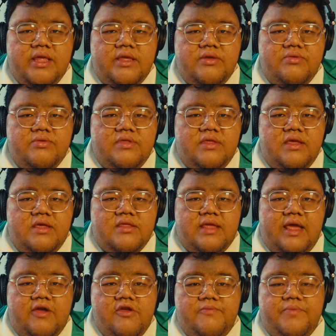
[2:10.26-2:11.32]
I use
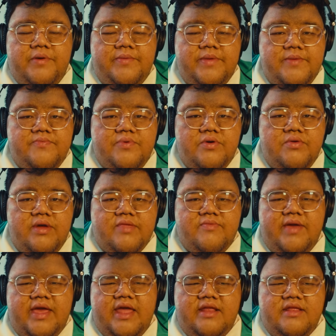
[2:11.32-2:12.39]
Premiere Pro as
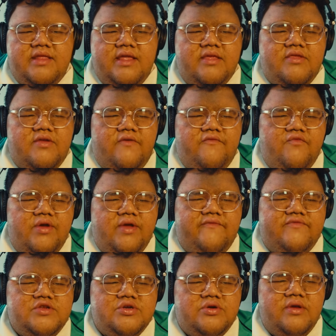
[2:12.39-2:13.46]
my editing software
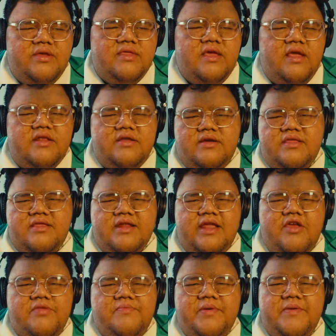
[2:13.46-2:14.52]
of choice, and the reason I
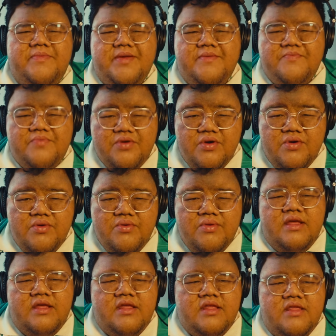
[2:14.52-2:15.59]
use Premiere Pro
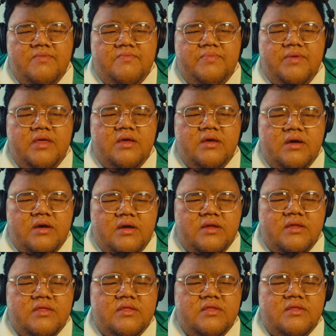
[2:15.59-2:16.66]
is
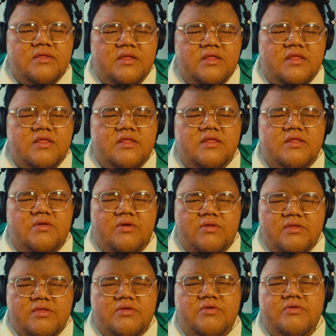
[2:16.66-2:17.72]
because it's
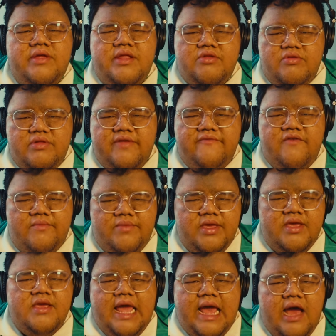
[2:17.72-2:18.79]
also intuitive for
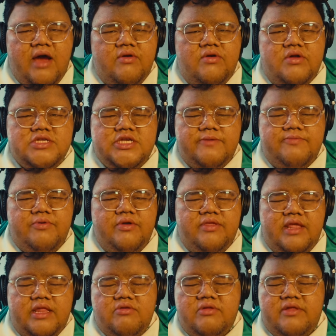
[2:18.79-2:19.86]
me, like how Logic Pro is
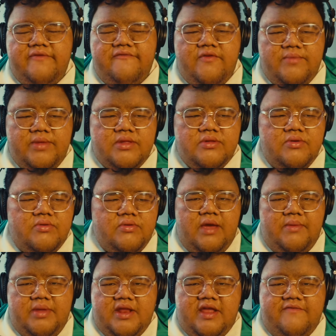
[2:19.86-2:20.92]
intuitive for me too. I
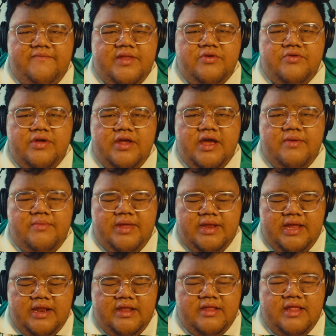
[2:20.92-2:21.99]
mean, I've been going up and
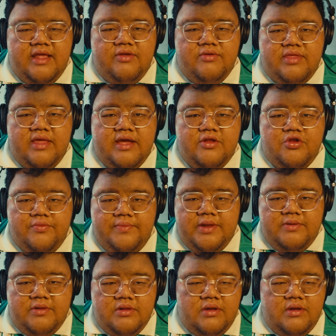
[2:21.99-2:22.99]
editing using Adobe